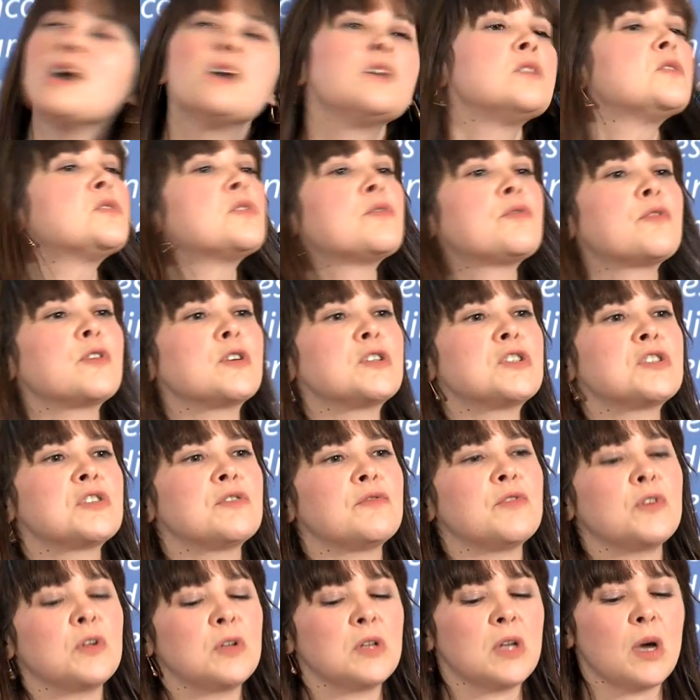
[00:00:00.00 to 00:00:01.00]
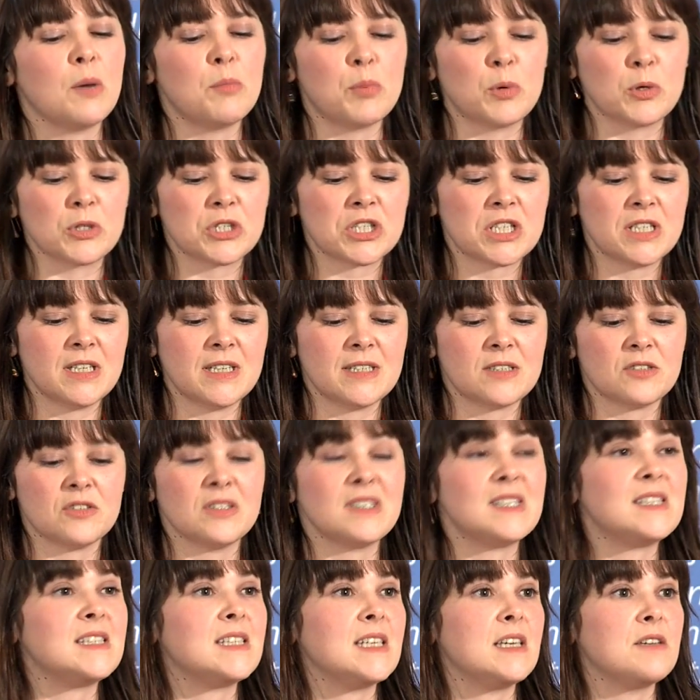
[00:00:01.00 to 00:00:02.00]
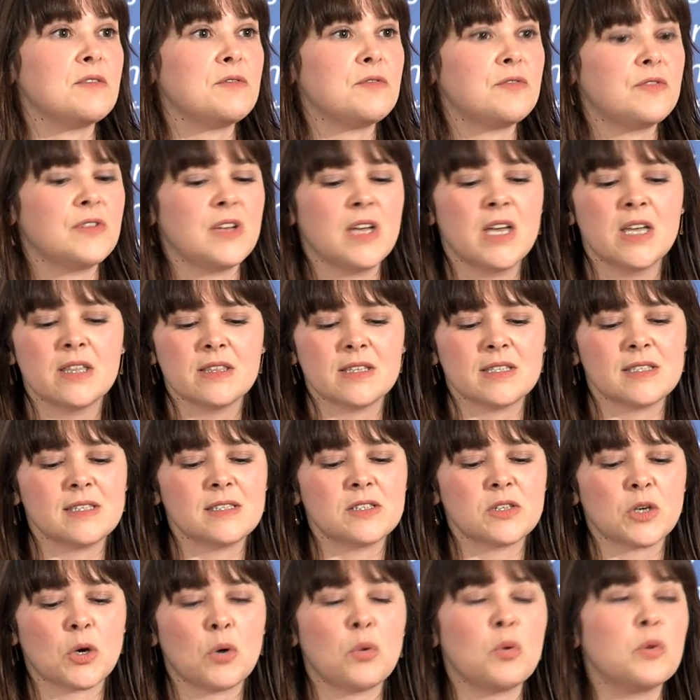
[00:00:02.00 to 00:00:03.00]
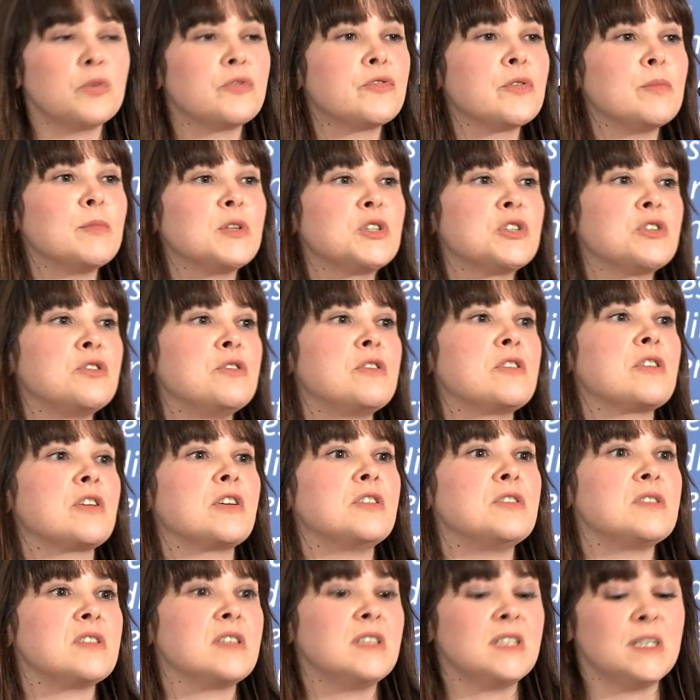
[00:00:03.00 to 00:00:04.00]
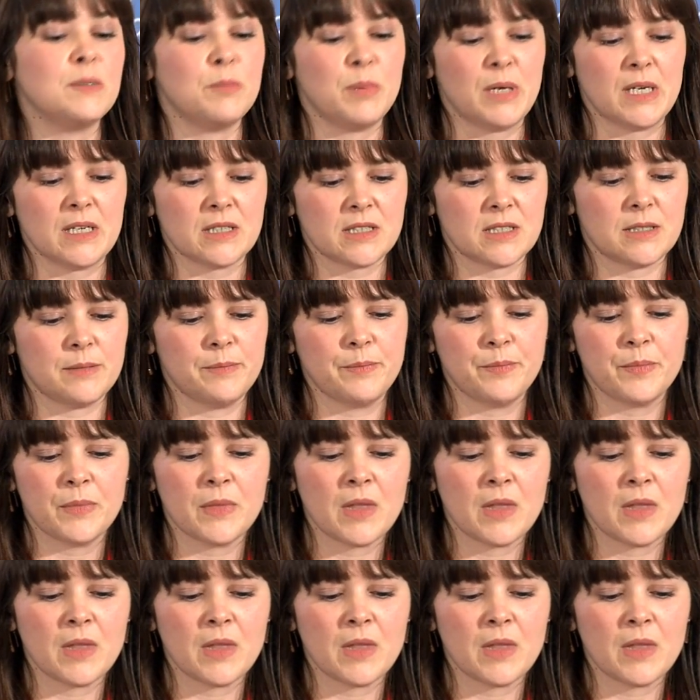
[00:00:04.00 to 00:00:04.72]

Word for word: So, first of all, abortion is unsafe. This is a quote from a 2000 debate.